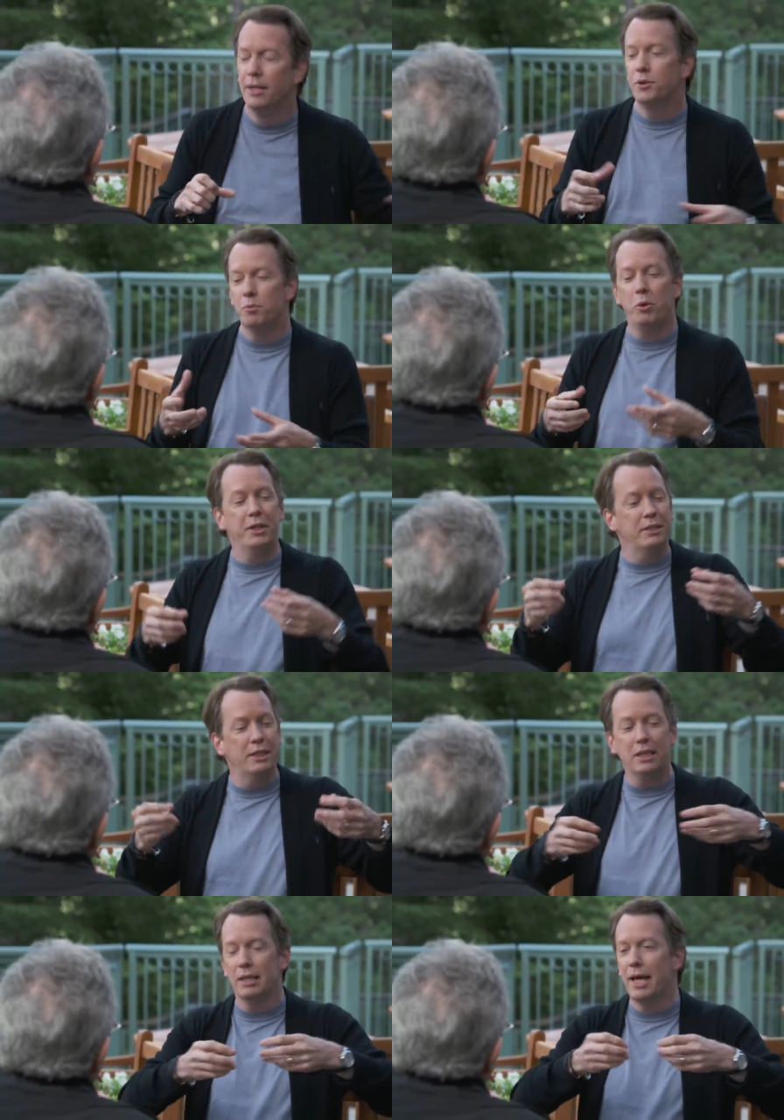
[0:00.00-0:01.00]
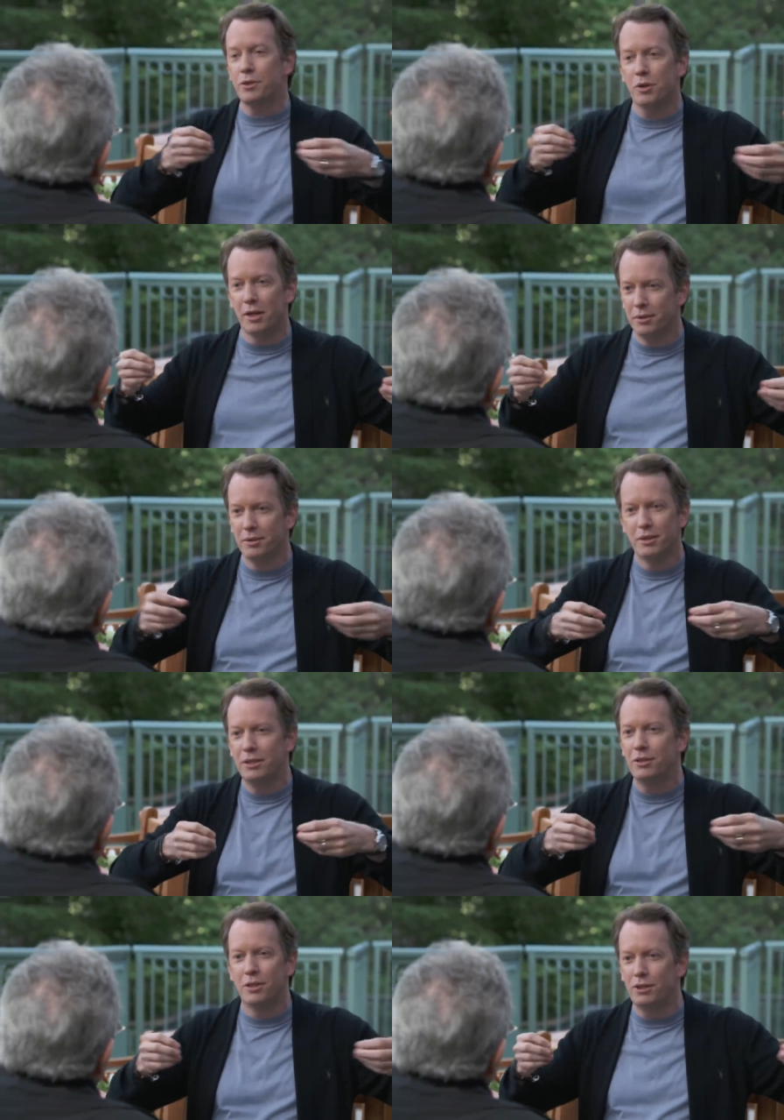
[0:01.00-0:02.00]
So the point is this electron,
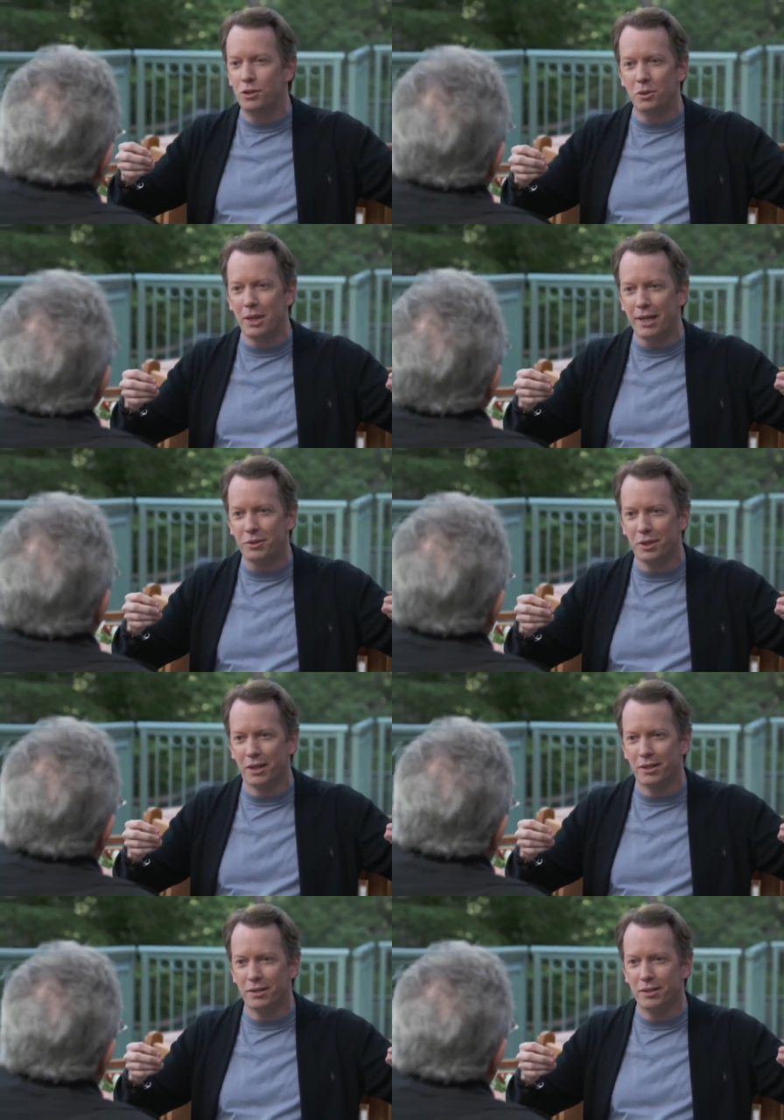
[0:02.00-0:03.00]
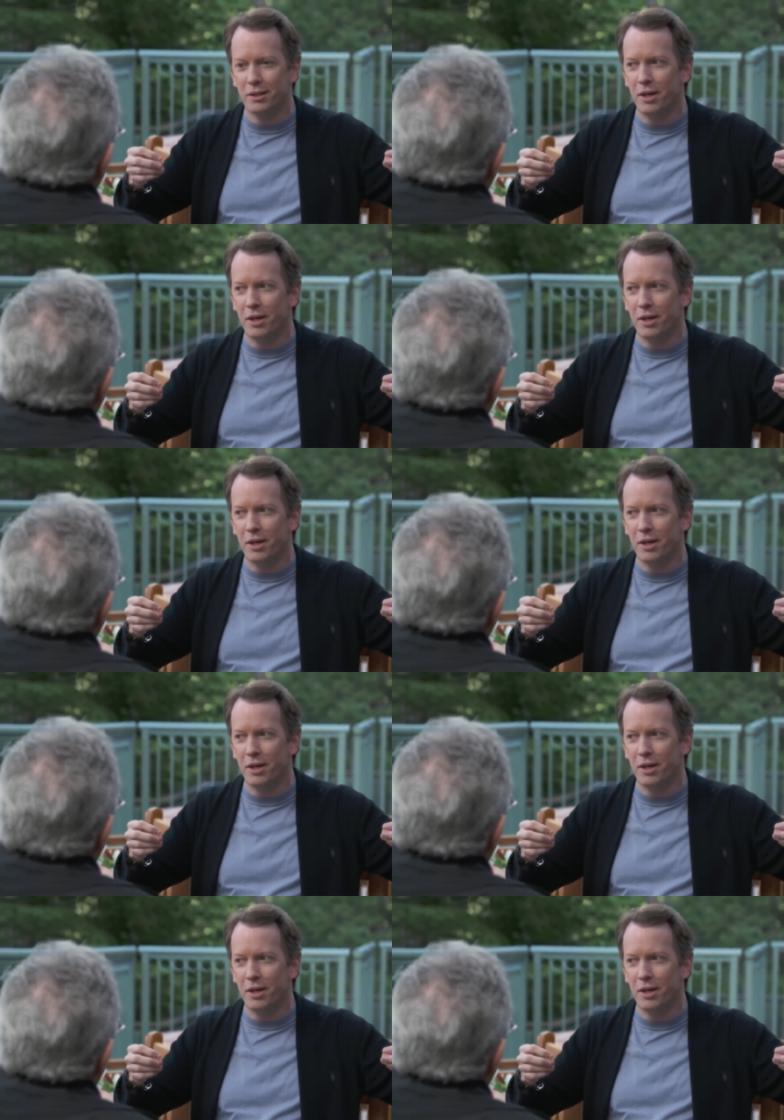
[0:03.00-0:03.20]
these two electrons